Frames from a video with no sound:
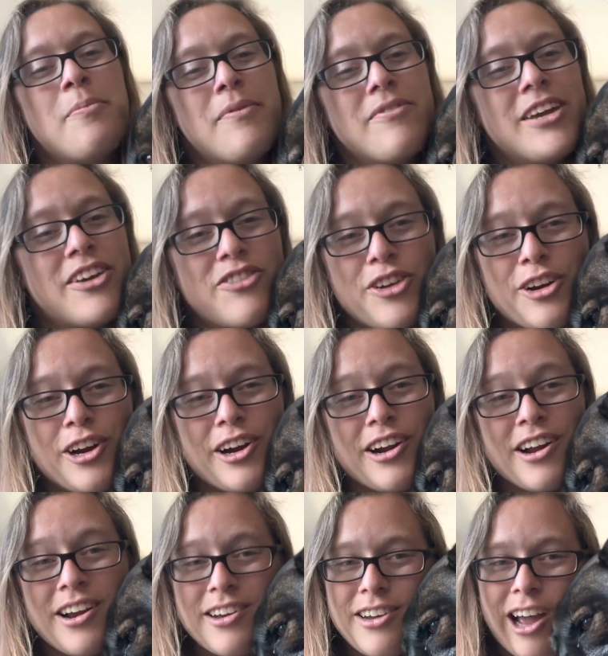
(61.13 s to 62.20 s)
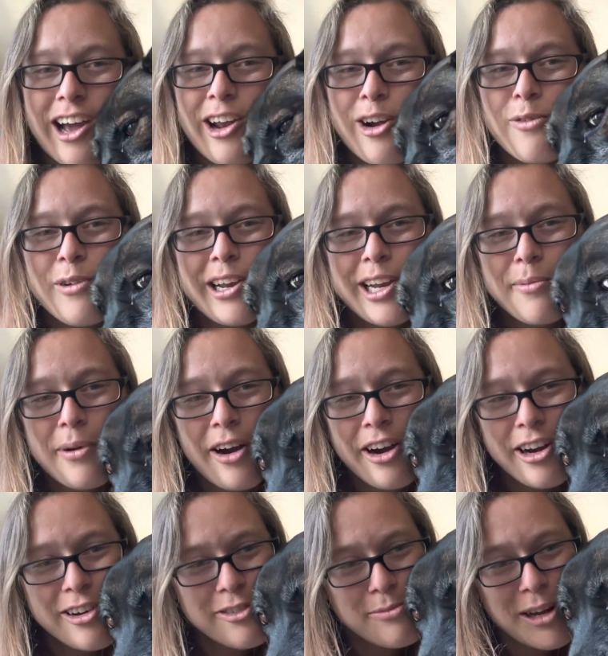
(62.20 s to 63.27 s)
if you're not already
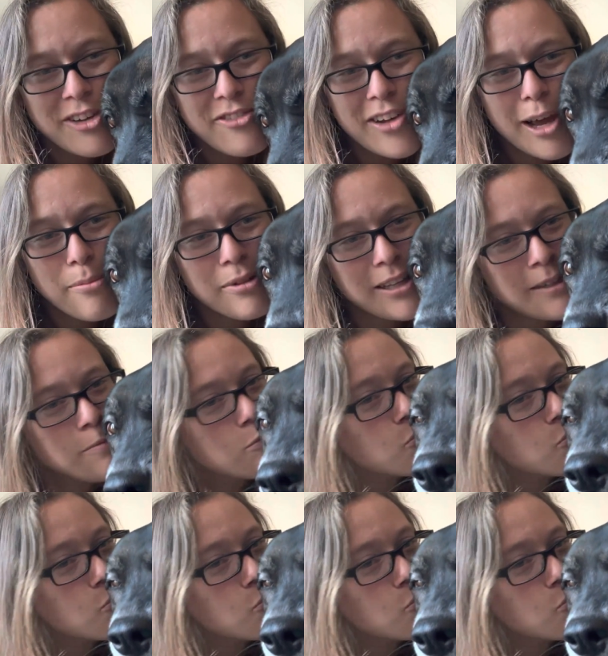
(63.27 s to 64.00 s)
part of my family